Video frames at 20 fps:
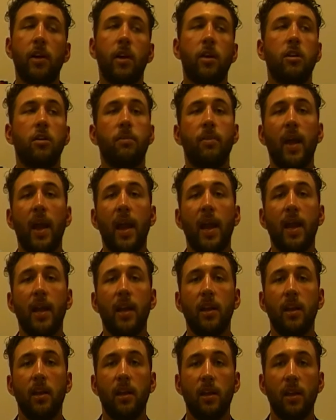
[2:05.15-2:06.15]
very
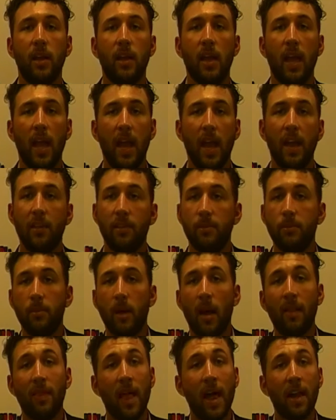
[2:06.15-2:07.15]
underpaid.
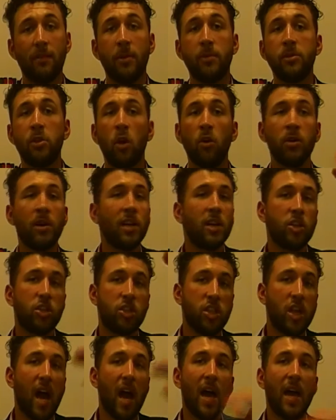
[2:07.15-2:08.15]
And a lot of them don't get
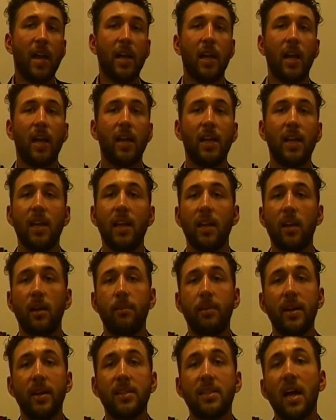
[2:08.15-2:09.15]
a shot at
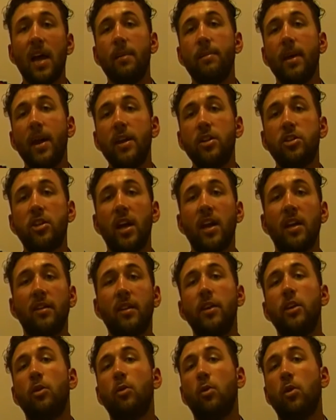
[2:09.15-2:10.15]
getting a big time paycheck
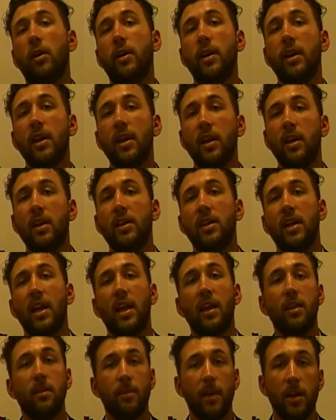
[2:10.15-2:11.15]
that you would
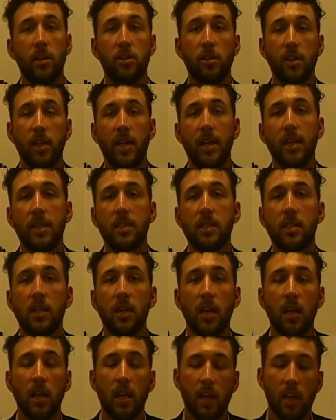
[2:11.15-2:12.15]
in the major
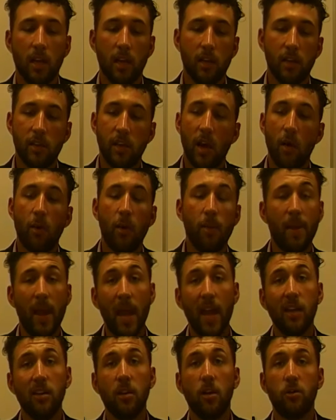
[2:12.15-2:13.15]
leagues. Now what
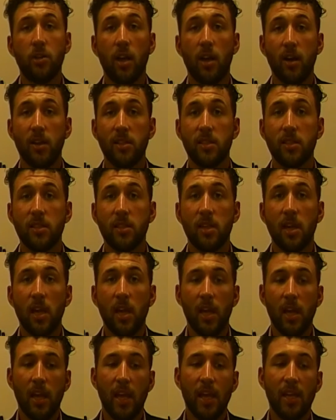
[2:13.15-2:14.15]
Pando does
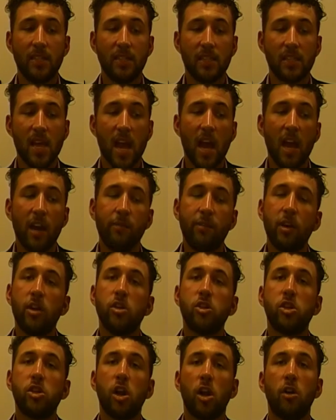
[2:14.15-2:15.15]
is it's kind of
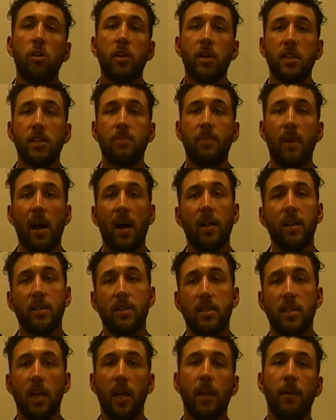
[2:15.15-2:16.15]
an insurance
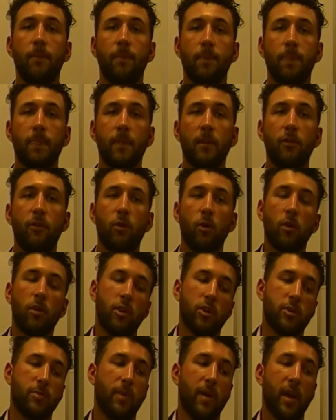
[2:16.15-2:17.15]
policy
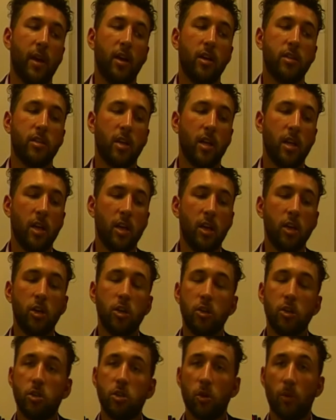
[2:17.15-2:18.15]
for those players.
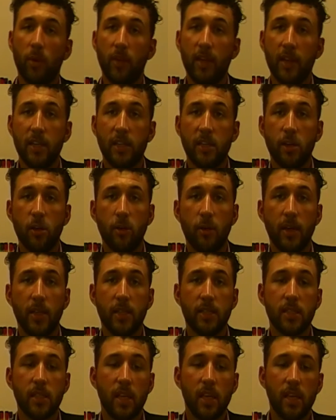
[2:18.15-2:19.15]
So what they do
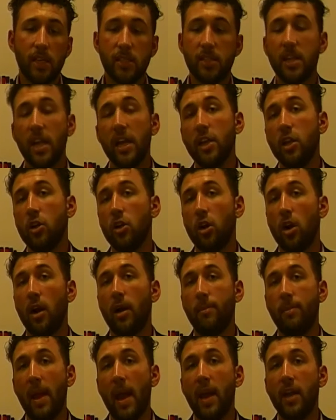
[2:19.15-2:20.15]
is, say
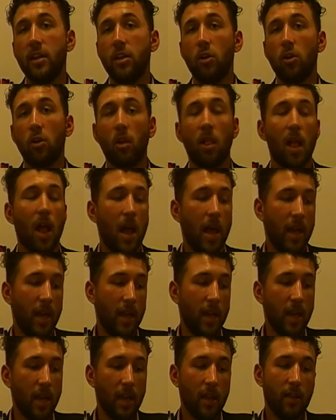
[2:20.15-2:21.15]
you're a Pando
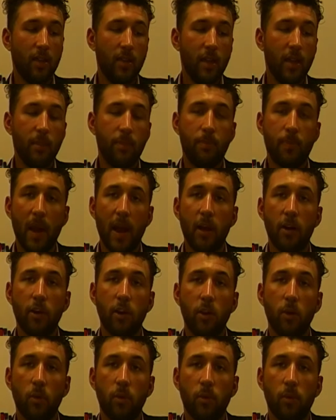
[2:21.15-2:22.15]
client, they
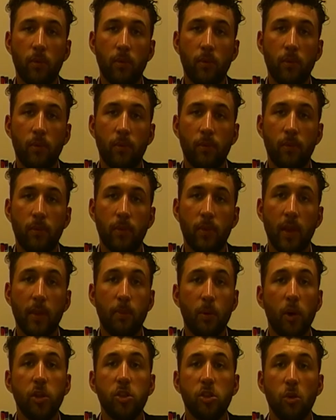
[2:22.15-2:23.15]
put
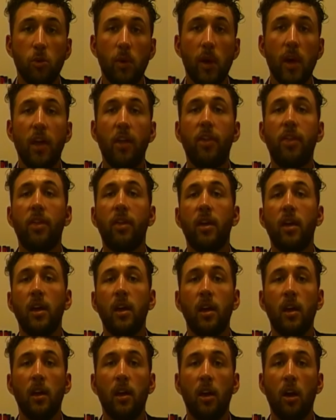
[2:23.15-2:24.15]
you with
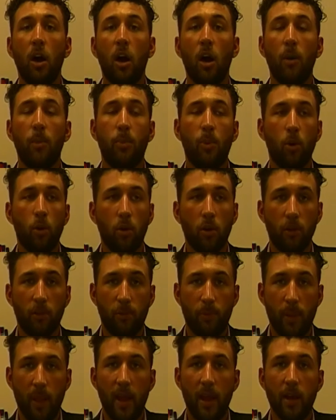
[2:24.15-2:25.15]
a
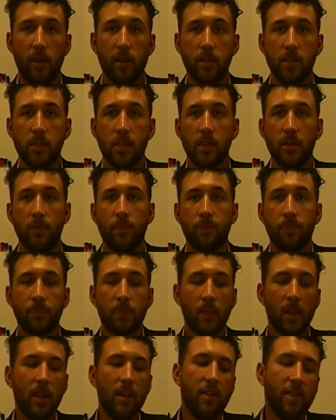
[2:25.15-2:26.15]
pool of players
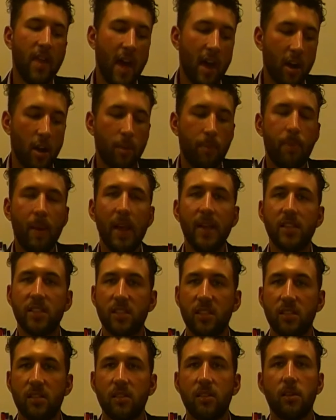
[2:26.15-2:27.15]
that are
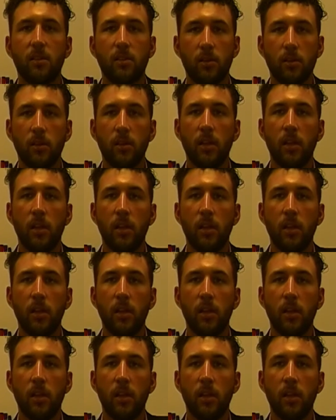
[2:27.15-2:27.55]
based